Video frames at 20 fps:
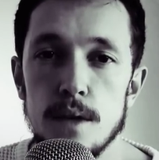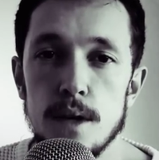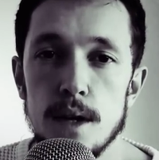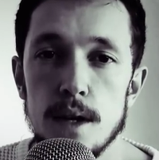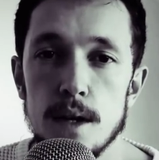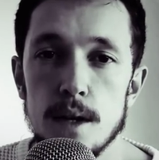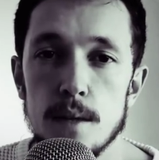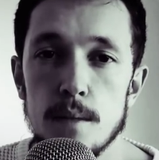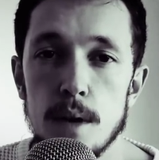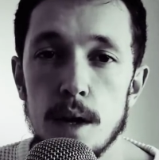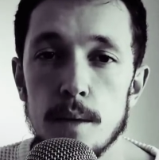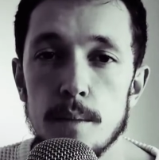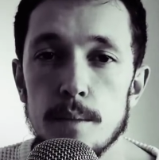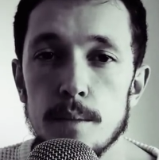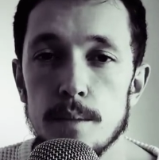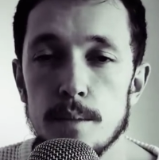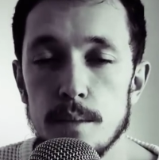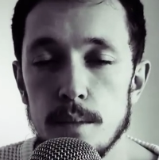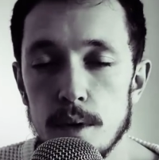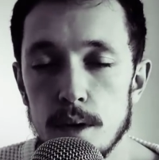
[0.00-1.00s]

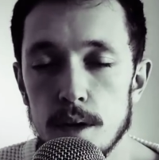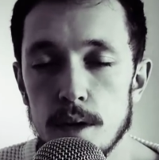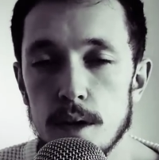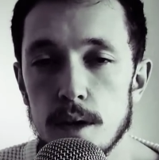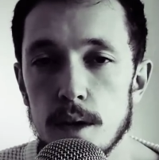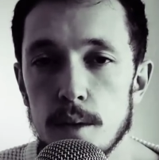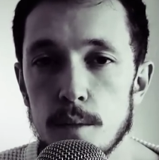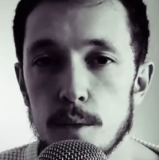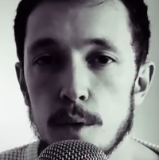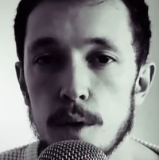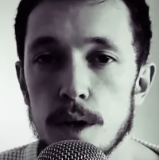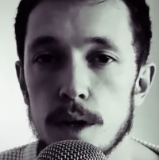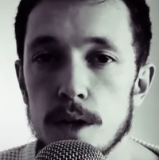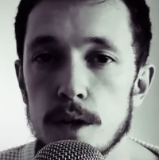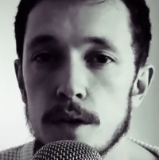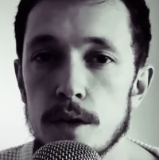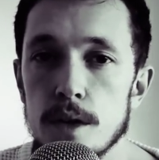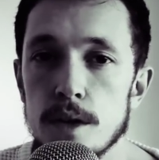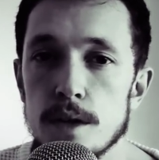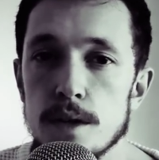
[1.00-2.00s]
I'm quite
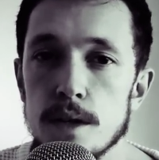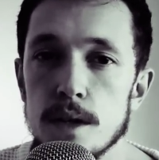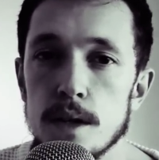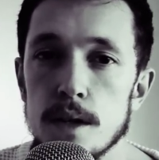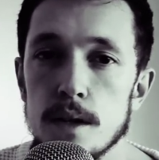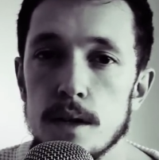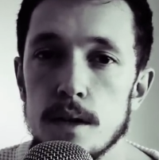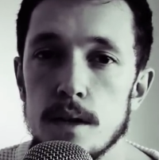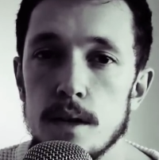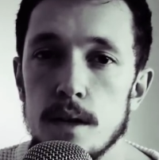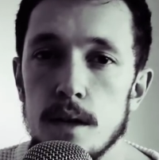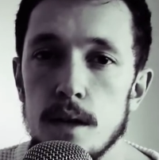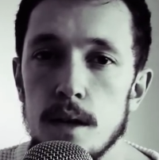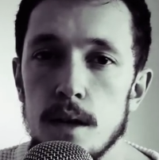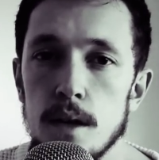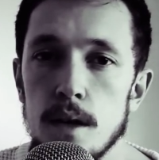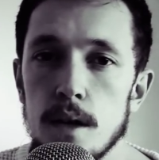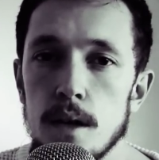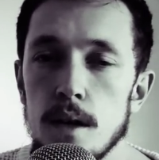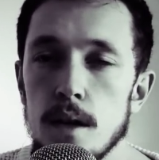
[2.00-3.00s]
curious
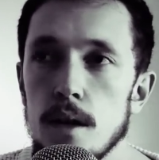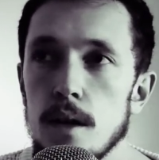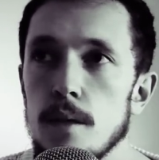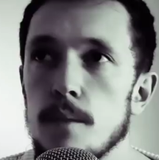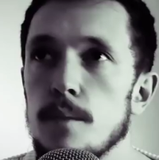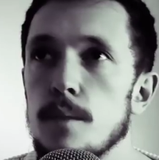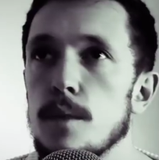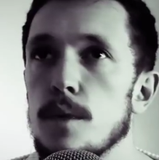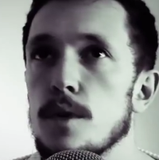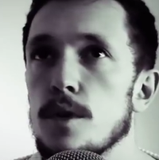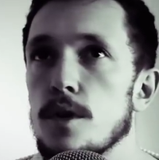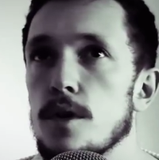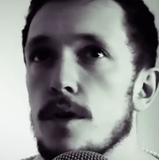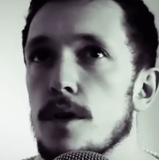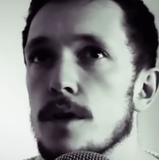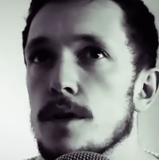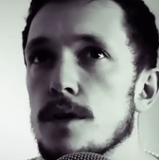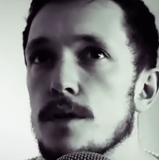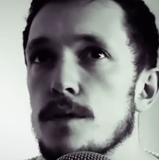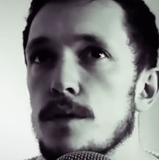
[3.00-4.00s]

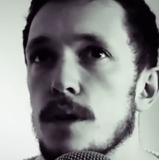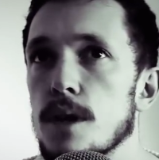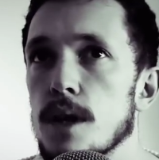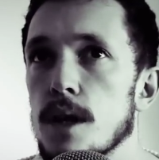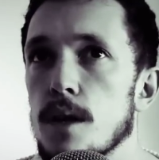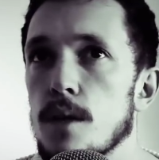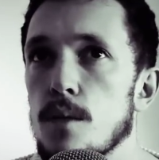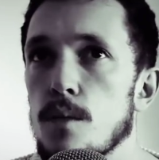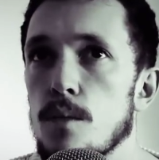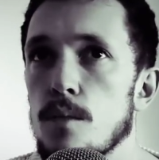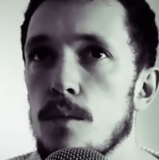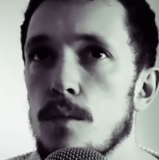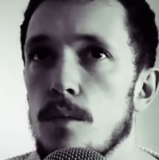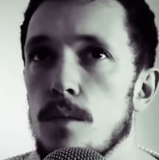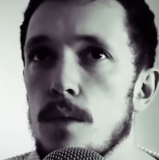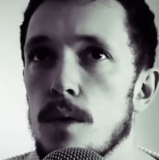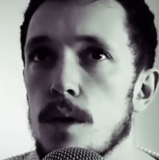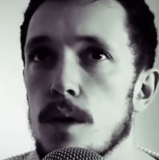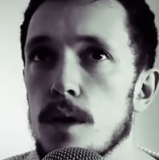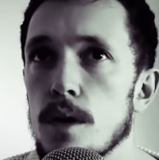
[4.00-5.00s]
to find out
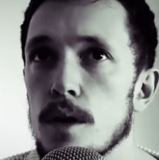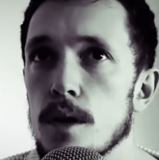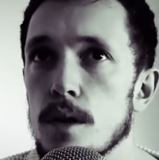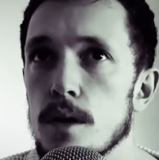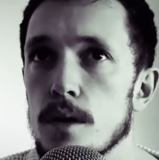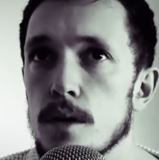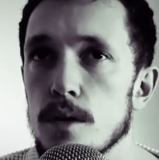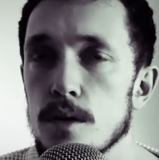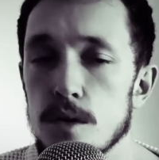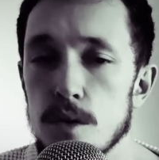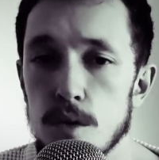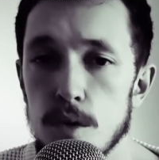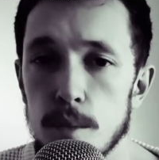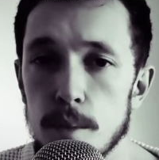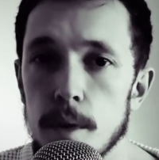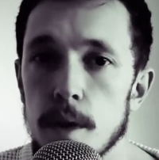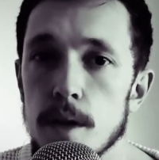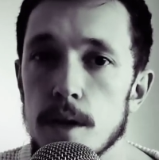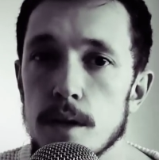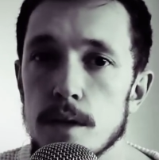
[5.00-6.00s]
your
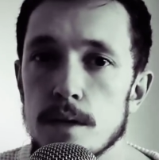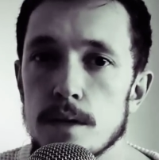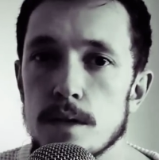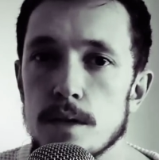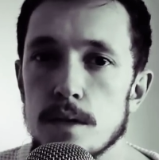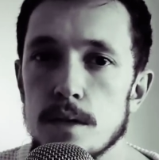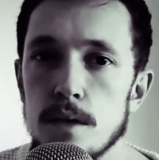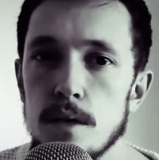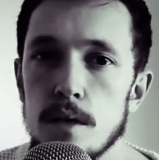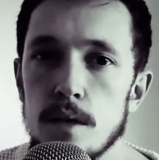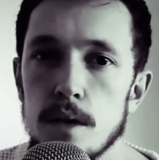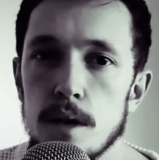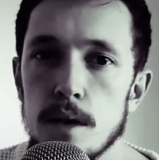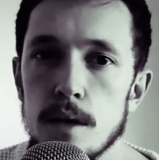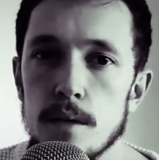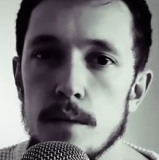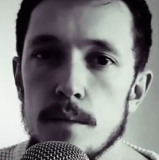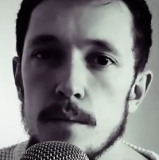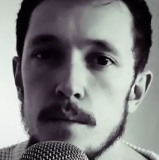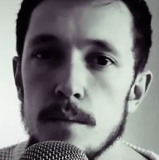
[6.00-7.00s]
opinions
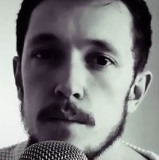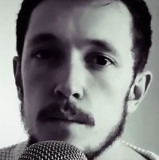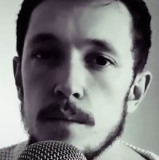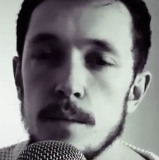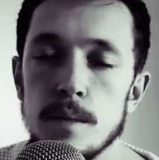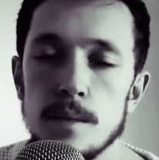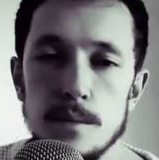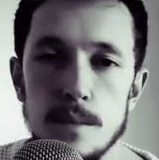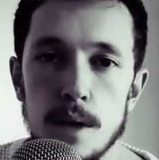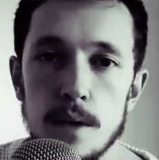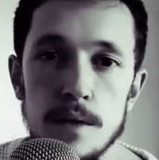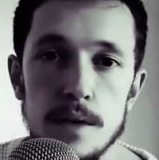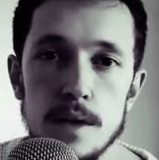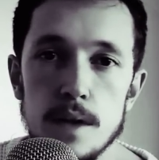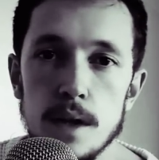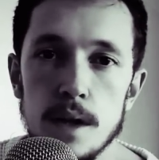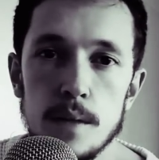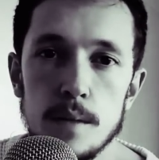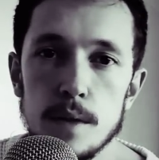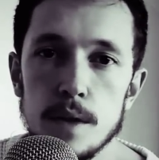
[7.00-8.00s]
on
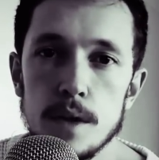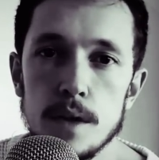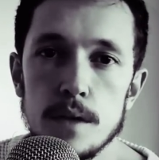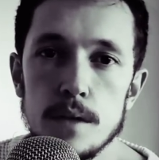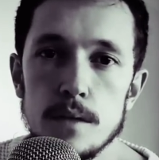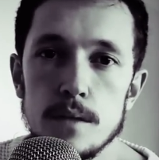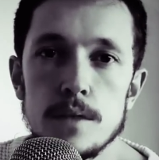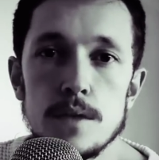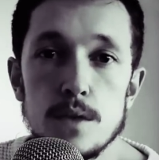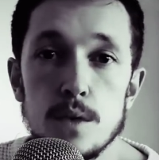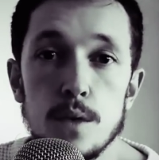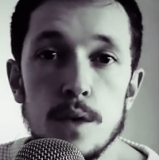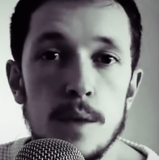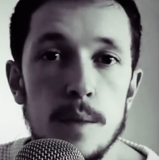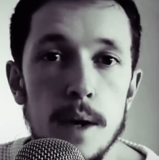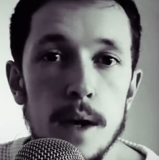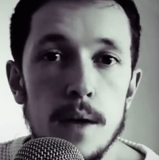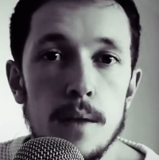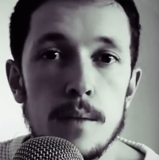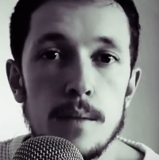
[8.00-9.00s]
everything I'm gonna talk
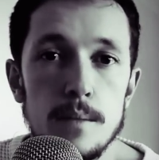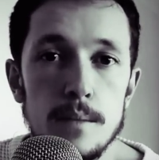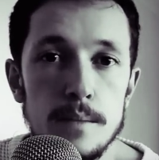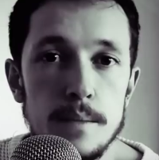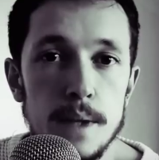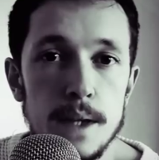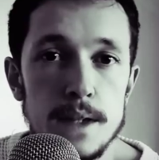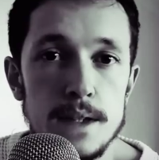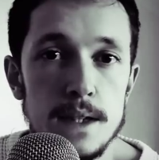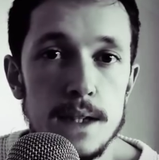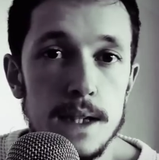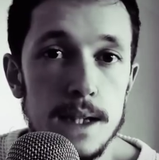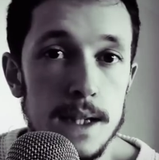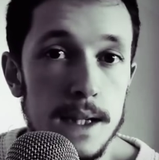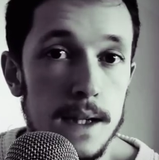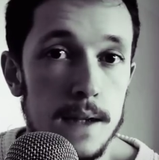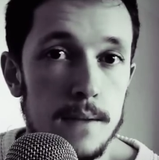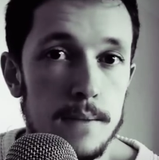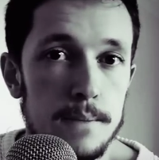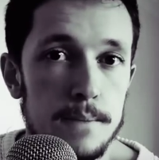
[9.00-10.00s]
about basically
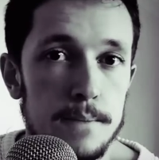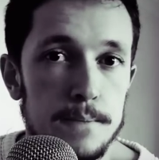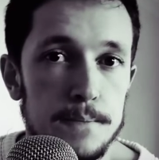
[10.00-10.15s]
now.